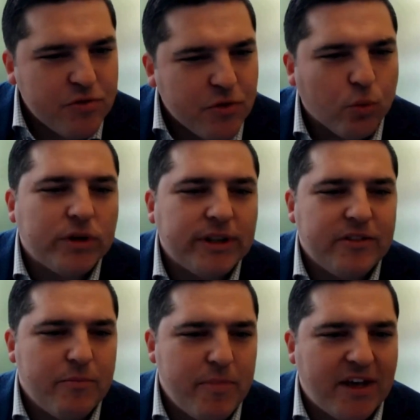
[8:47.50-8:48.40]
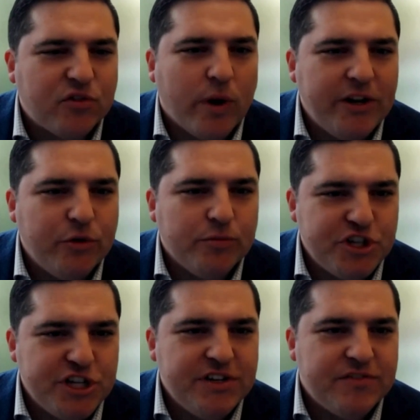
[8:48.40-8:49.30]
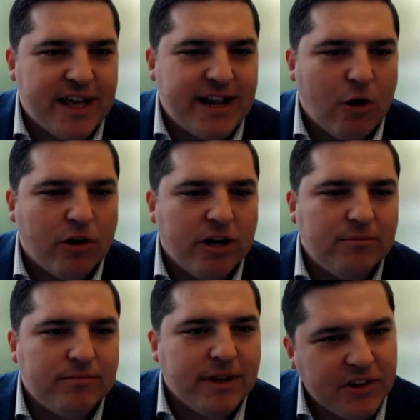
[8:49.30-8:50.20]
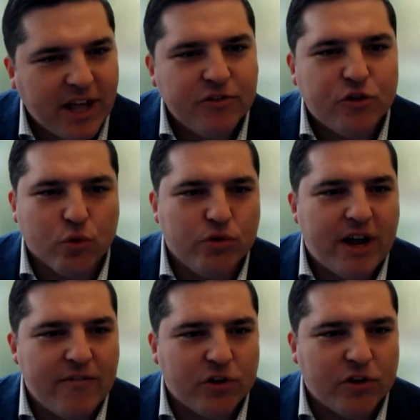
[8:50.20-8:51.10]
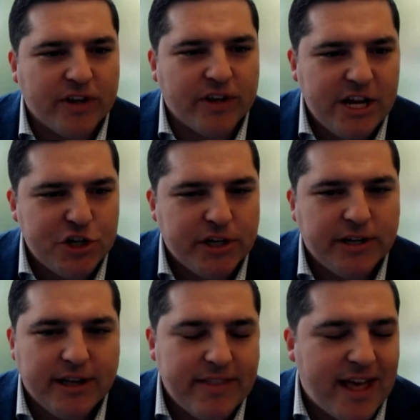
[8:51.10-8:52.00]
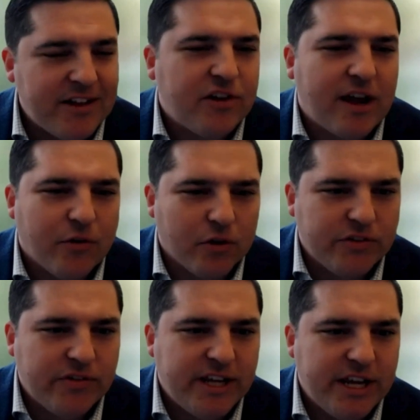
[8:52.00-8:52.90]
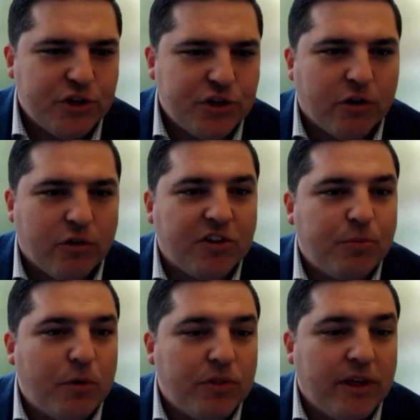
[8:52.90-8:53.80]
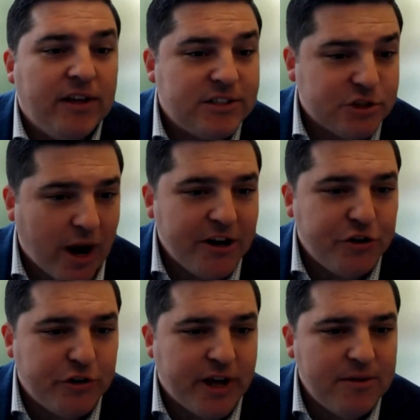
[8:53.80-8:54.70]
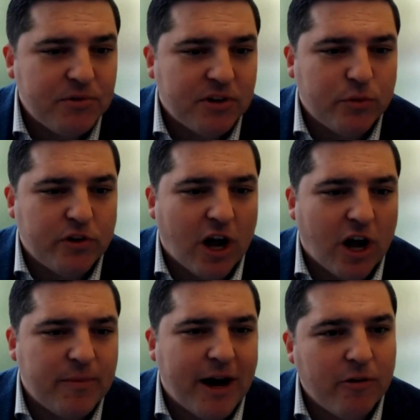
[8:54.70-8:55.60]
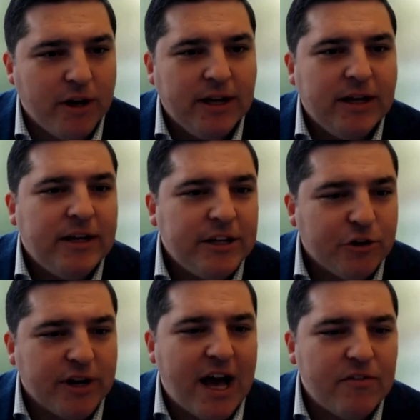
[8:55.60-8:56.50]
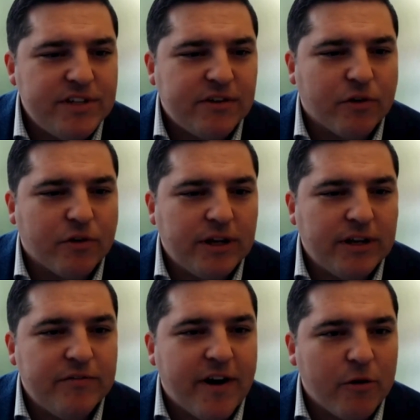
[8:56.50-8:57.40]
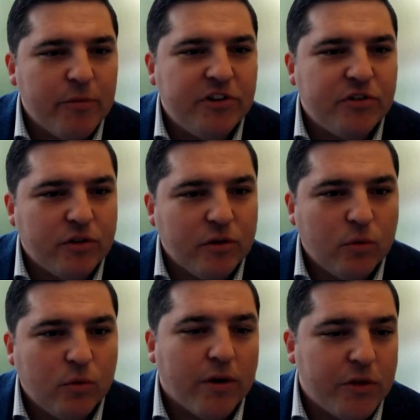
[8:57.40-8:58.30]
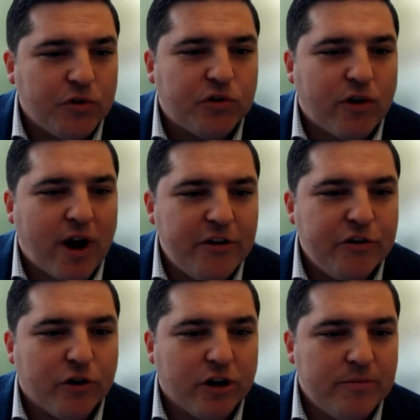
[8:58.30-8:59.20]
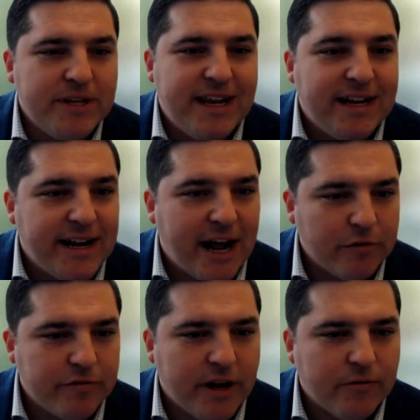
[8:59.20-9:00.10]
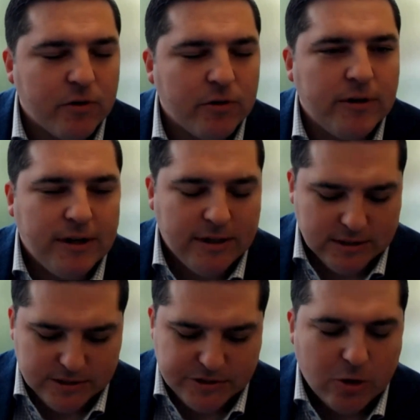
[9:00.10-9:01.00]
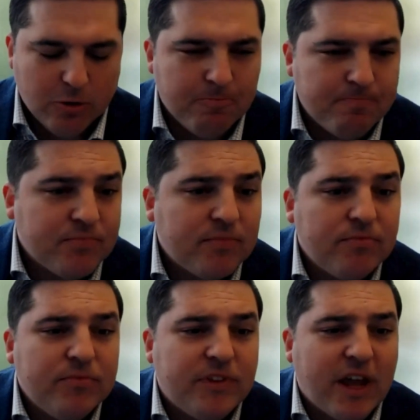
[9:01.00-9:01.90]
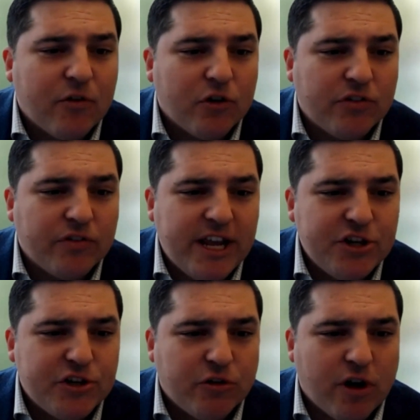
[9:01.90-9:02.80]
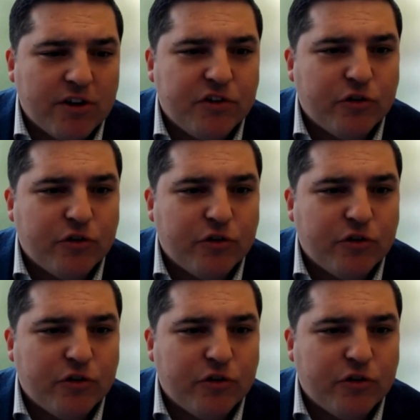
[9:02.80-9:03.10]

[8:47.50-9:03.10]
the best way to achieve that outcome is true diversification. And that's diversification across both strategy types, as we talked about. We're going to have different environments where those strategies are going to be in and out of favor. So diversification across the